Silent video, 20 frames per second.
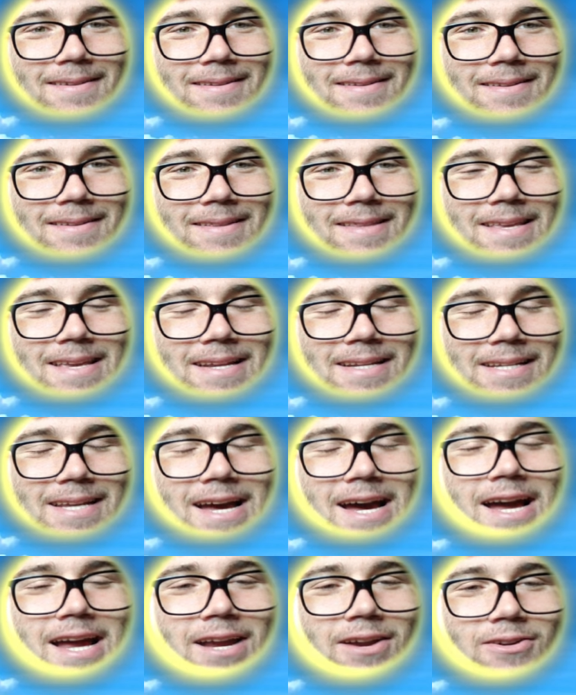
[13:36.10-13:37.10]
the
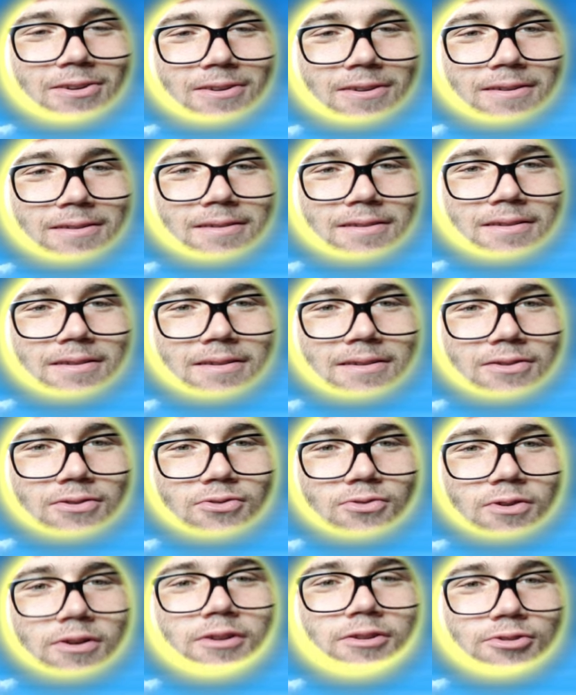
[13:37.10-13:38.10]
entire
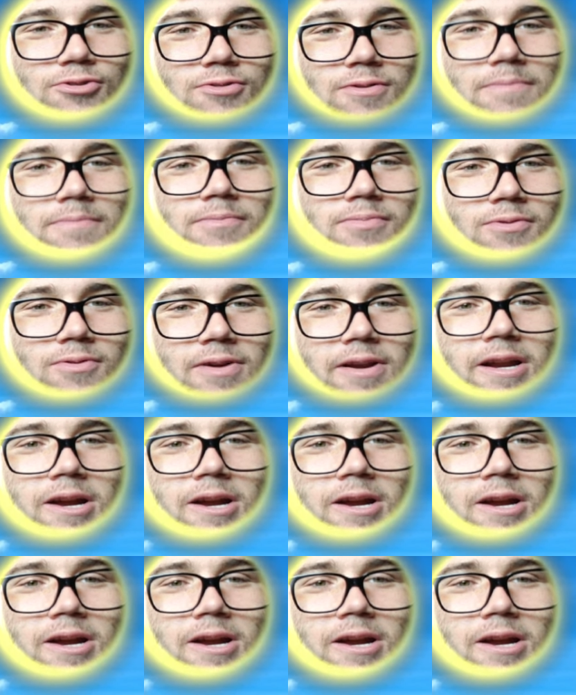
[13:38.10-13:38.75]
grilled shrimp burrito.